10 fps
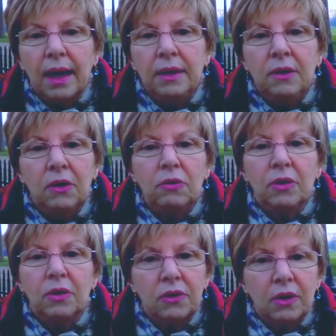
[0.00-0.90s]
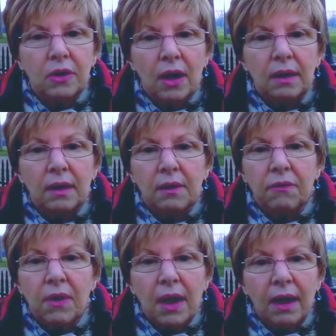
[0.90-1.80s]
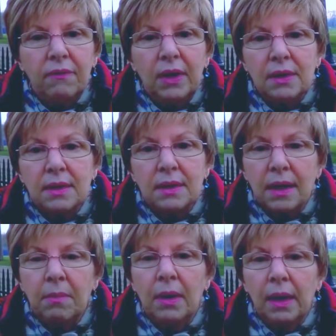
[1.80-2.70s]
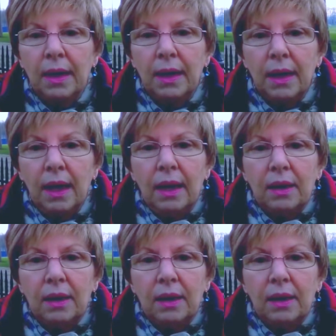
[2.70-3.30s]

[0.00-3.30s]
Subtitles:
I know the thought of having somebody